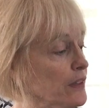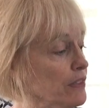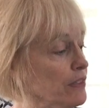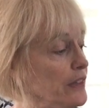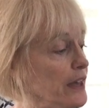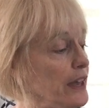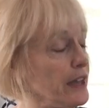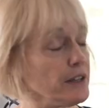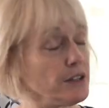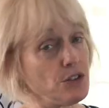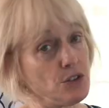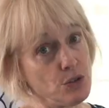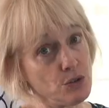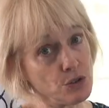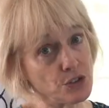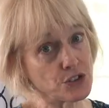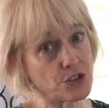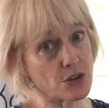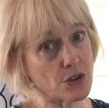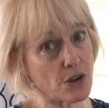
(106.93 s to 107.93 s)
that
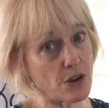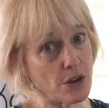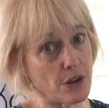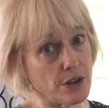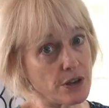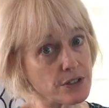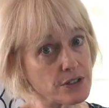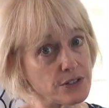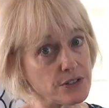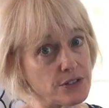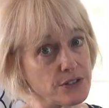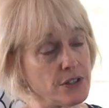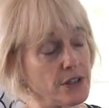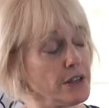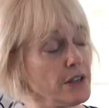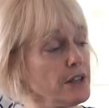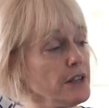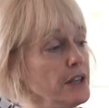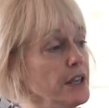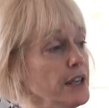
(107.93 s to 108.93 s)
used to cost
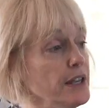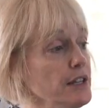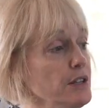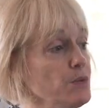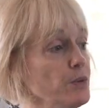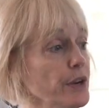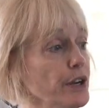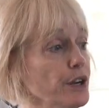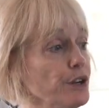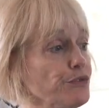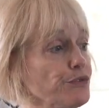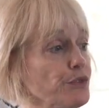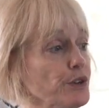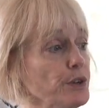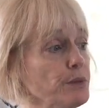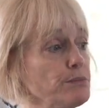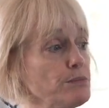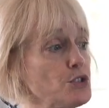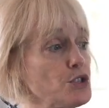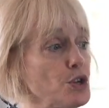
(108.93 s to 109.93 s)
anywhere
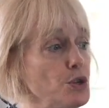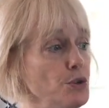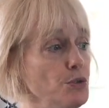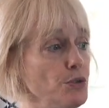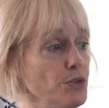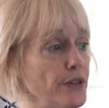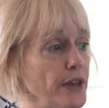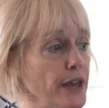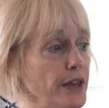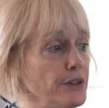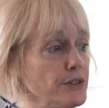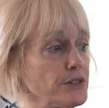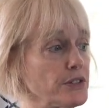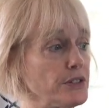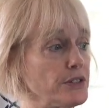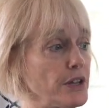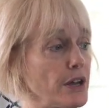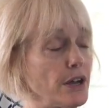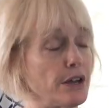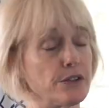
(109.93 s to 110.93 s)
from
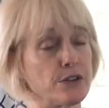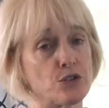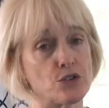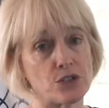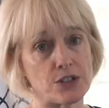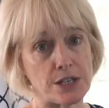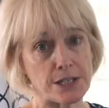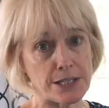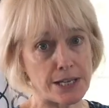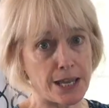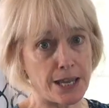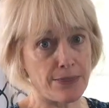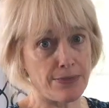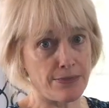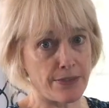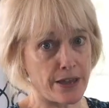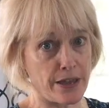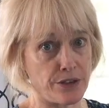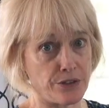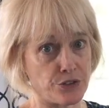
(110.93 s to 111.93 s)
$2,000 to
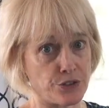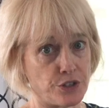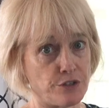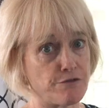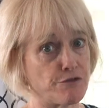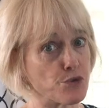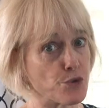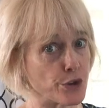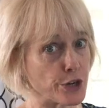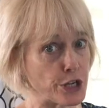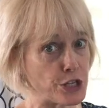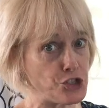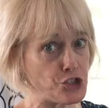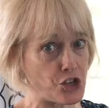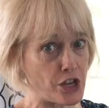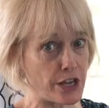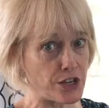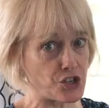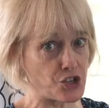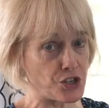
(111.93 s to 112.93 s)
$10,000 for an
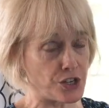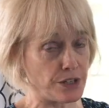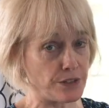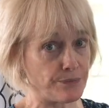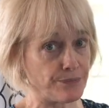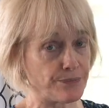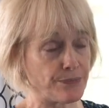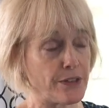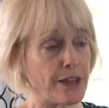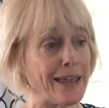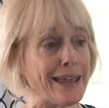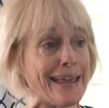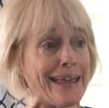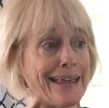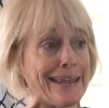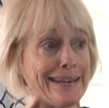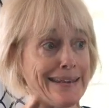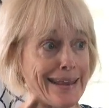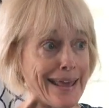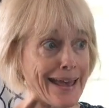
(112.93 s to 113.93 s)
injection.
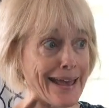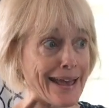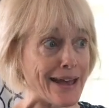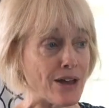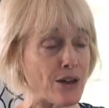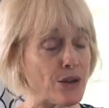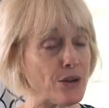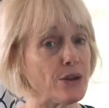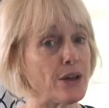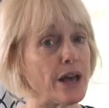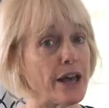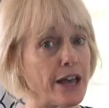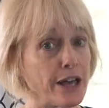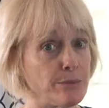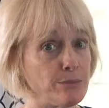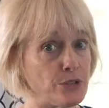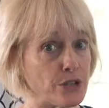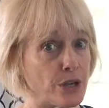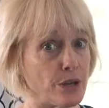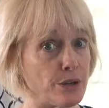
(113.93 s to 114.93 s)
And now
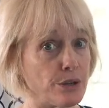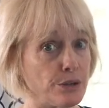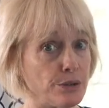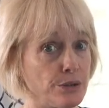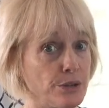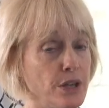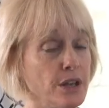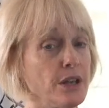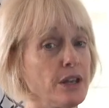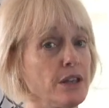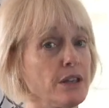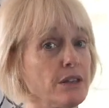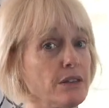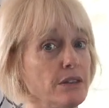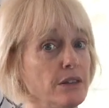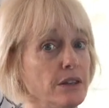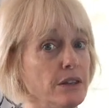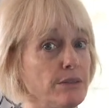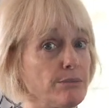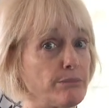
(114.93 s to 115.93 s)
I'm told
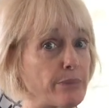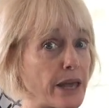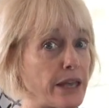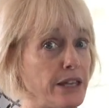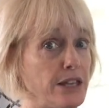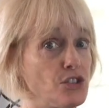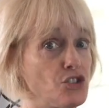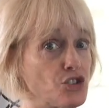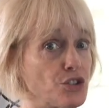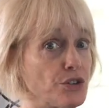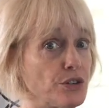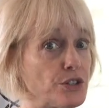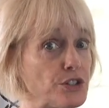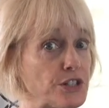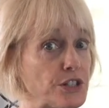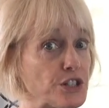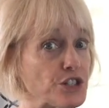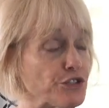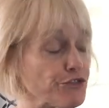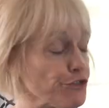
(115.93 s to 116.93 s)
by
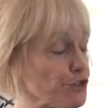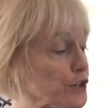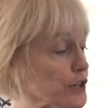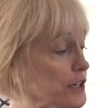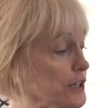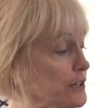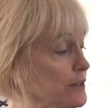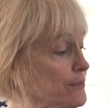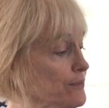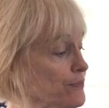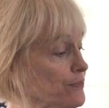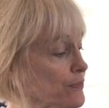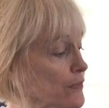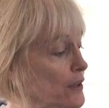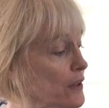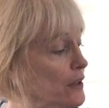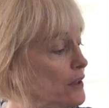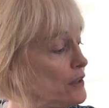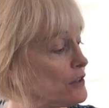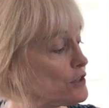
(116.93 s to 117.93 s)
insurance it's free.
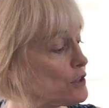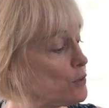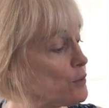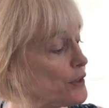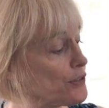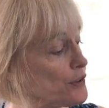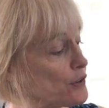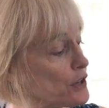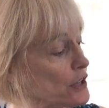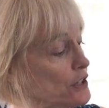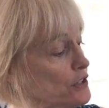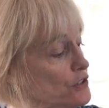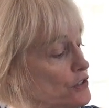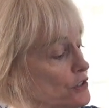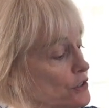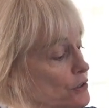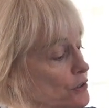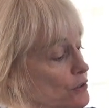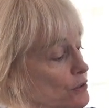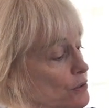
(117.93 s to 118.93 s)
So what they're going to
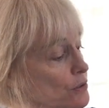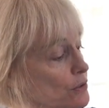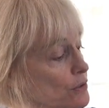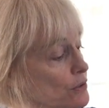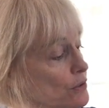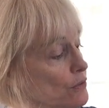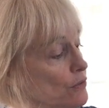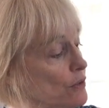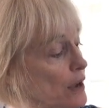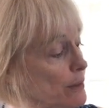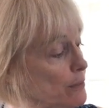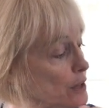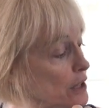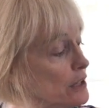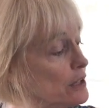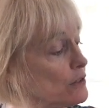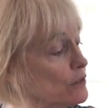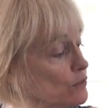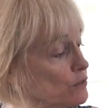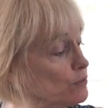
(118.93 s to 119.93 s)
do, I'm
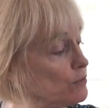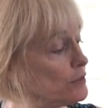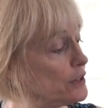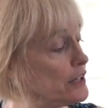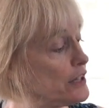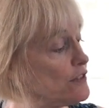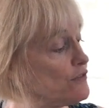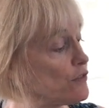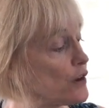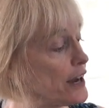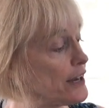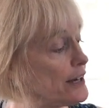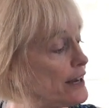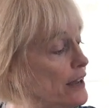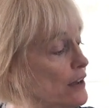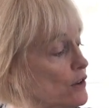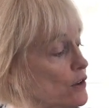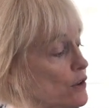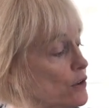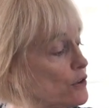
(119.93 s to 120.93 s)
going to leave right
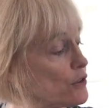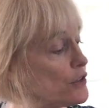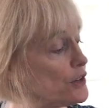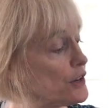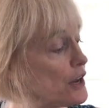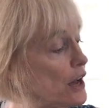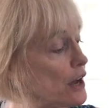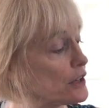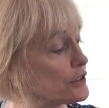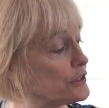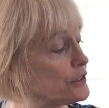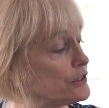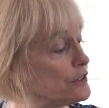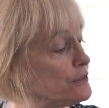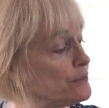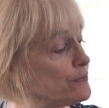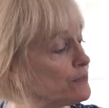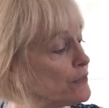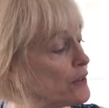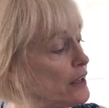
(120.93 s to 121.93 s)
now and go to the
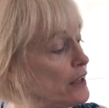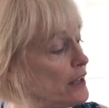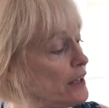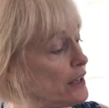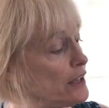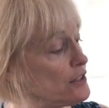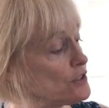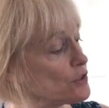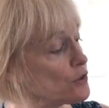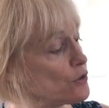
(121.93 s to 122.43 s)
doctor. He's